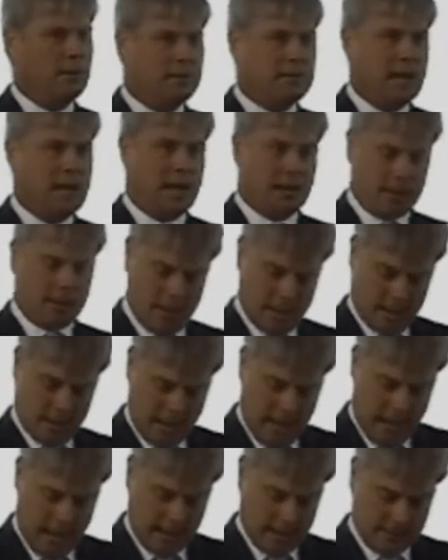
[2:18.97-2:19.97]
of South
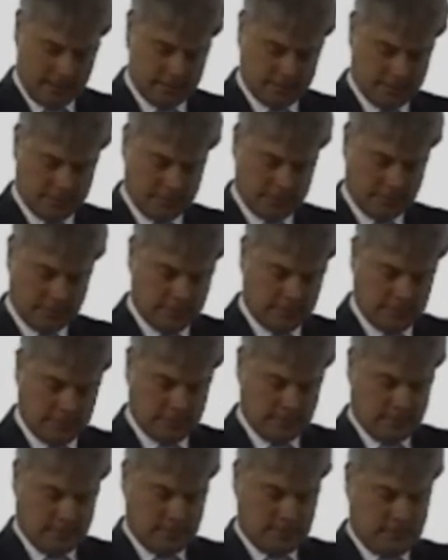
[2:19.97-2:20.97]
Carolina
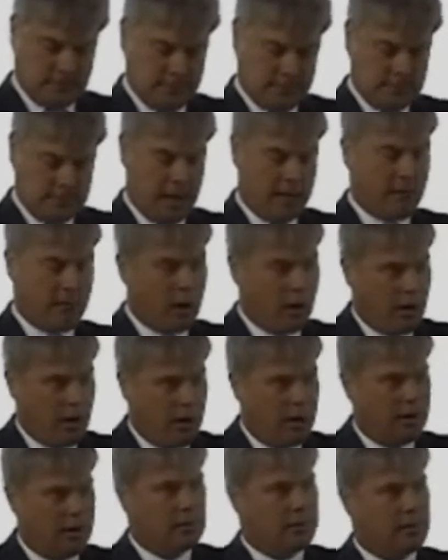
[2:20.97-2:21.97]
have
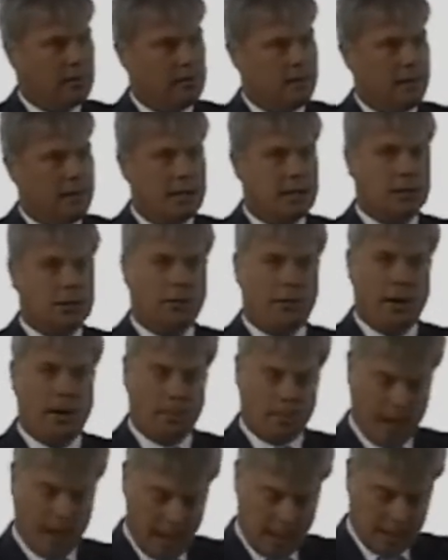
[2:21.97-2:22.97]
earned, these
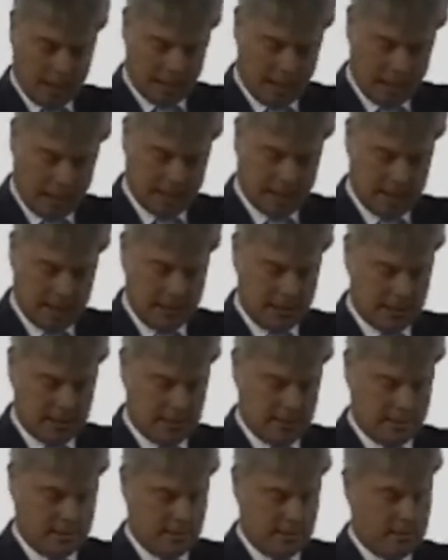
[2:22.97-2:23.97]
career politicians
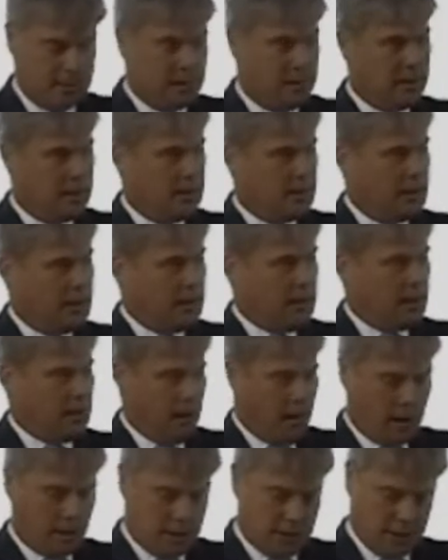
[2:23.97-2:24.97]

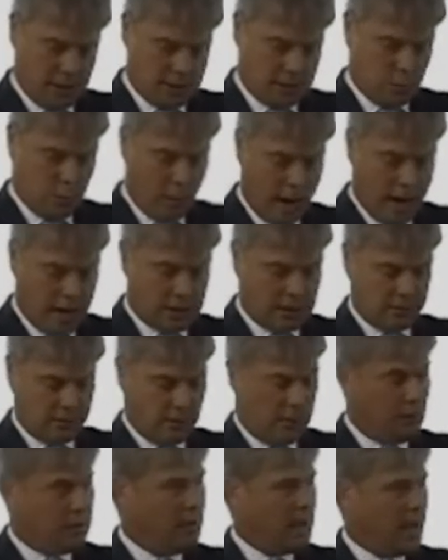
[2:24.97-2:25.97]
are just
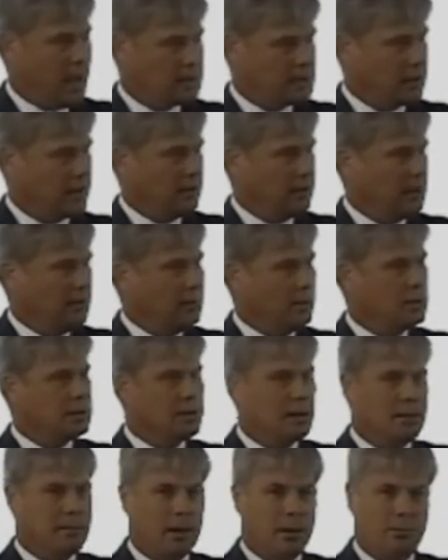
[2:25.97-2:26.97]
wasteful as the
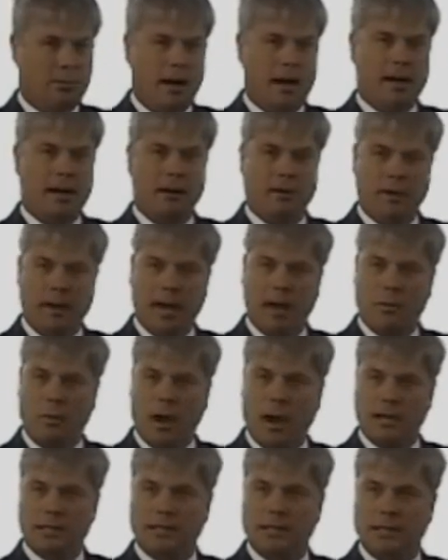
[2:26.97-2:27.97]
liberals that have been running around
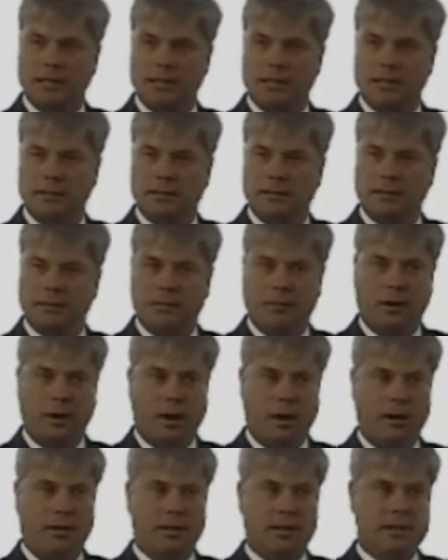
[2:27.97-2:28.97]
Washington for
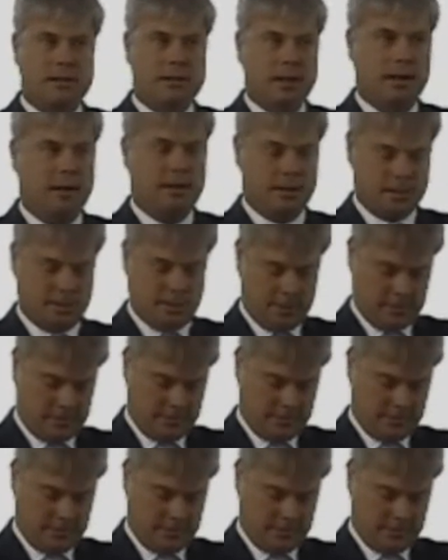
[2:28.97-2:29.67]
all these years.